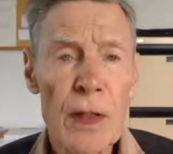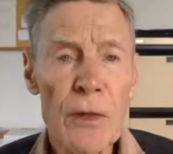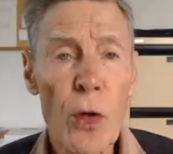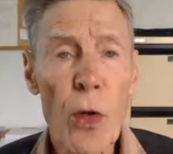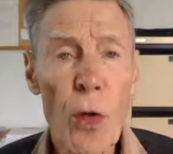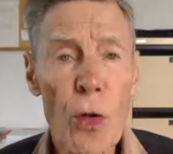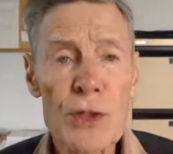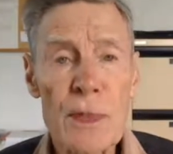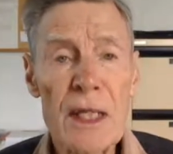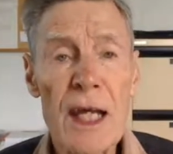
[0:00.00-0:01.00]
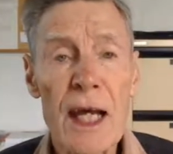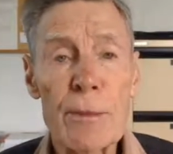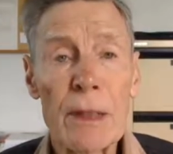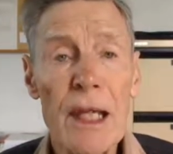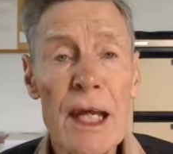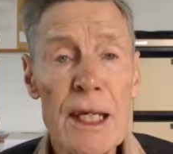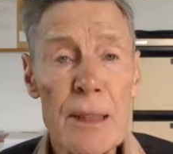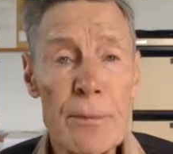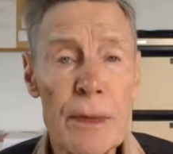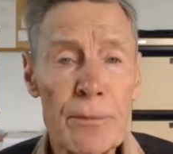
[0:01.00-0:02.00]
the horse became lame.